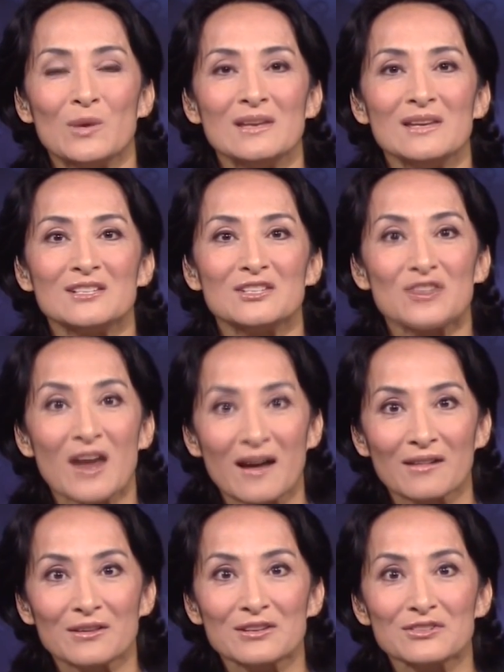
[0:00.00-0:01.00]
We need to
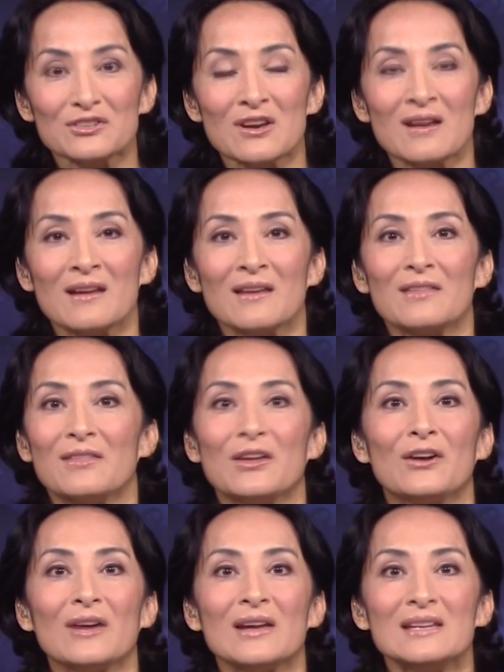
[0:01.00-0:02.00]
challenge
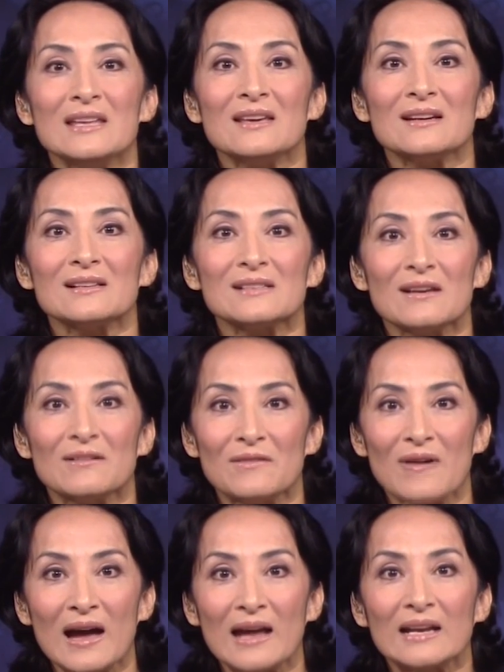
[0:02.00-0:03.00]
their ideas
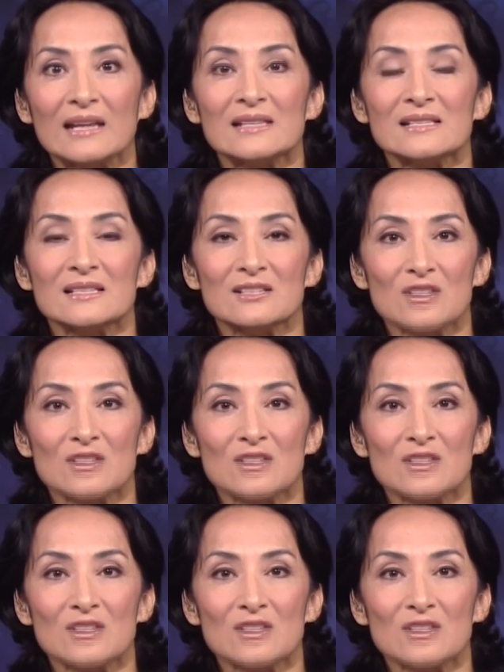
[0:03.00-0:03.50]
of violence,